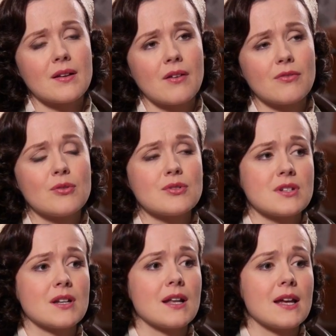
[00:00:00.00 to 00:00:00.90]

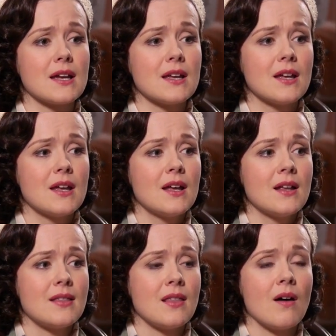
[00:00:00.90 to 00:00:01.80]
unfortunately,
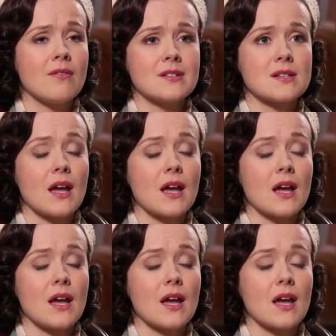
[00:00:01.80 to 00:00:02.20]
love is a